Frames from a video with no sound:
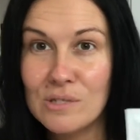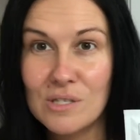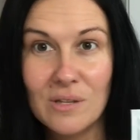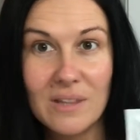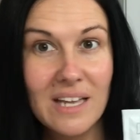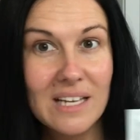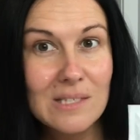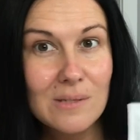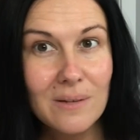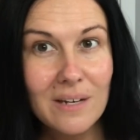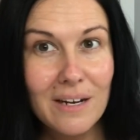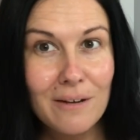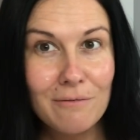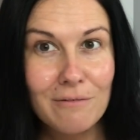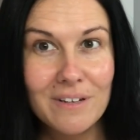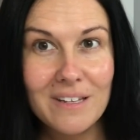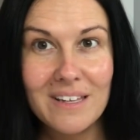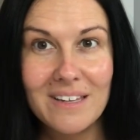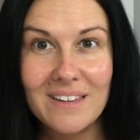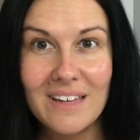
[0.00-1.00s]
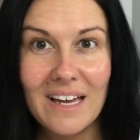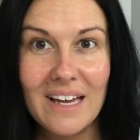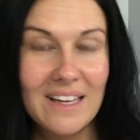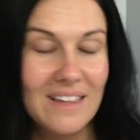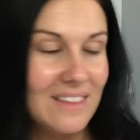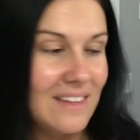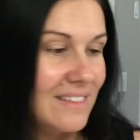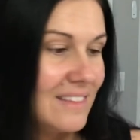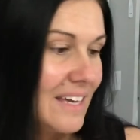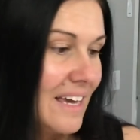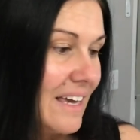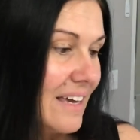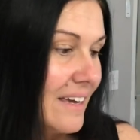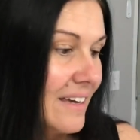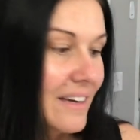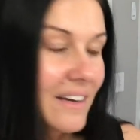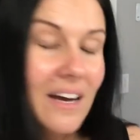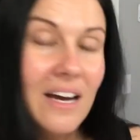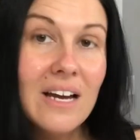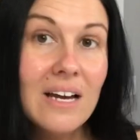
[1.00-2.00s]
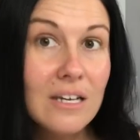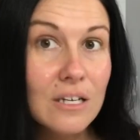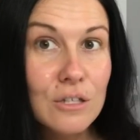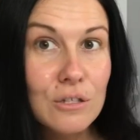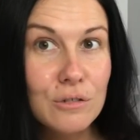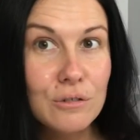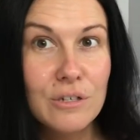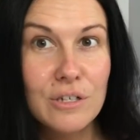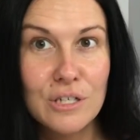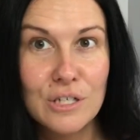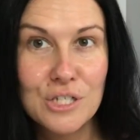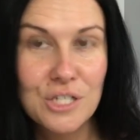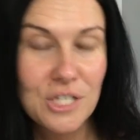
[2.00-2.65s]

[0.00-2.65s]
So that's what I really like that they included a